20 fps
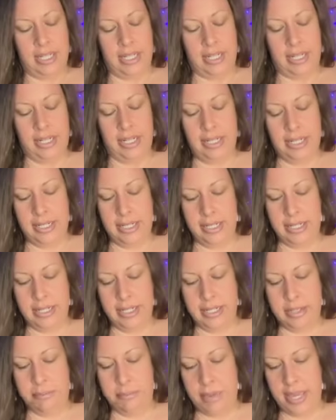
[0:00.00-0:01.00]

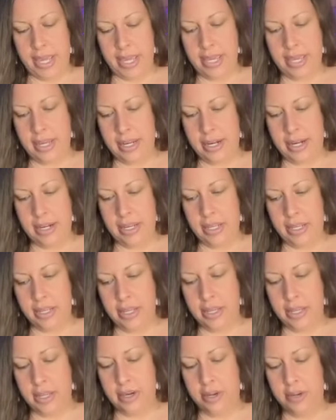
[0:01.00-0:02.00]
Oh, man.
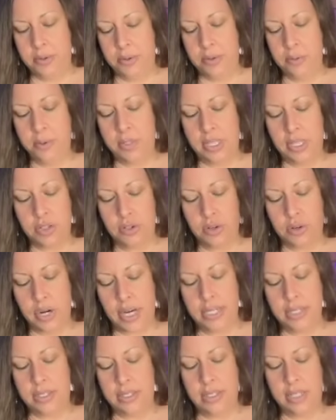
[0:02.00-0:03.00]
You know, when the
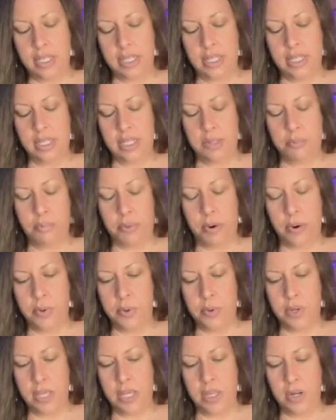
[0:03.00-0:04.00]
trust is
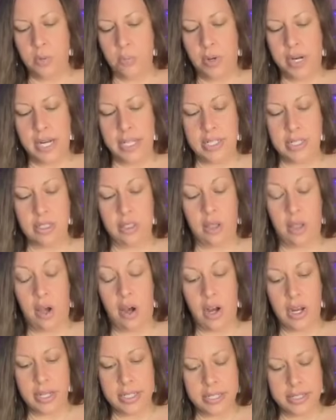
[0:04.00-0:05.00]
broken, when it's
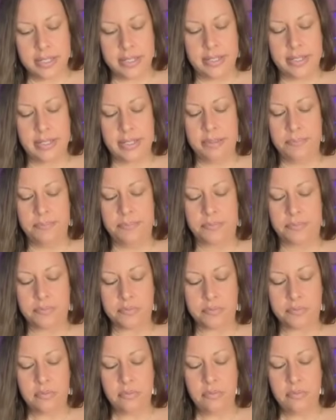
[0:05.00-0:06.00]
lost,
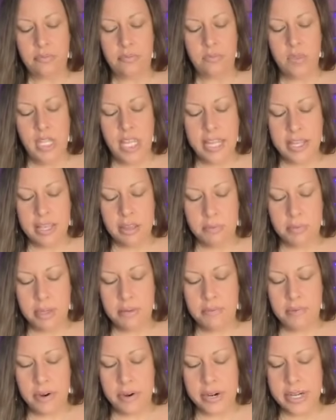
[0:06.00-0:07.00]
it can
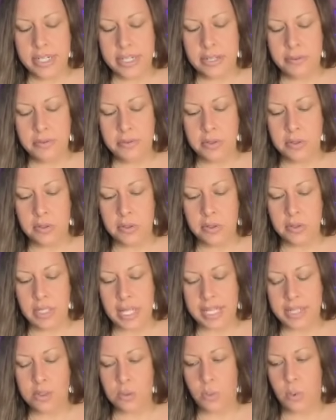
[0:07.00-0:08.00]
be very difficult.
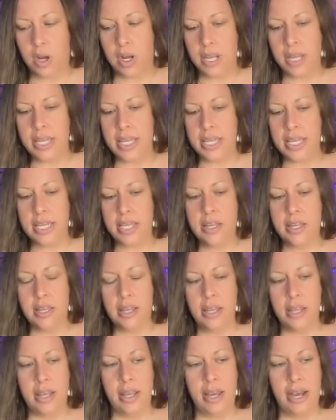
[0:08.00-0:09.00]
That's why,
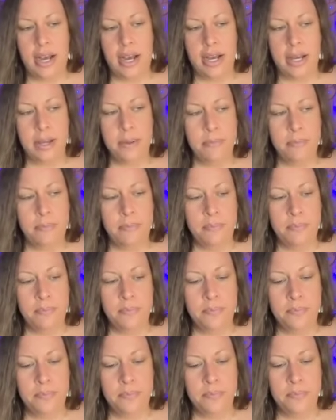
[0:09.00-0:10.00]

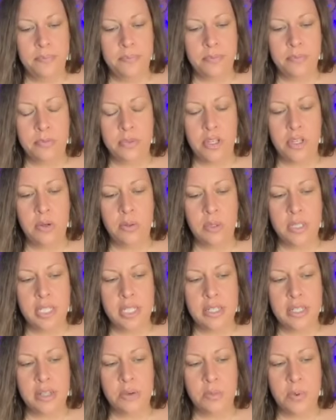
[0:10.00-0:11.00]
you know,
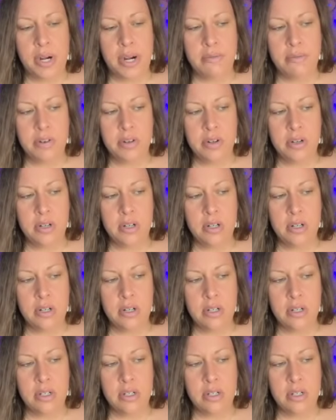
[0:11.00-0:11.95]
listen, whatever,